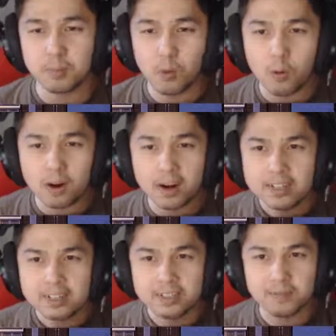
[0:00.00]
more
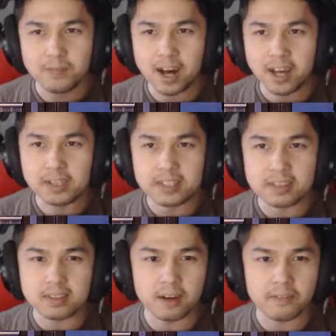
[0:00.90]
divine
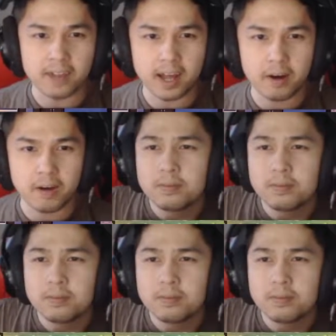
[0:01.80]
stuff now.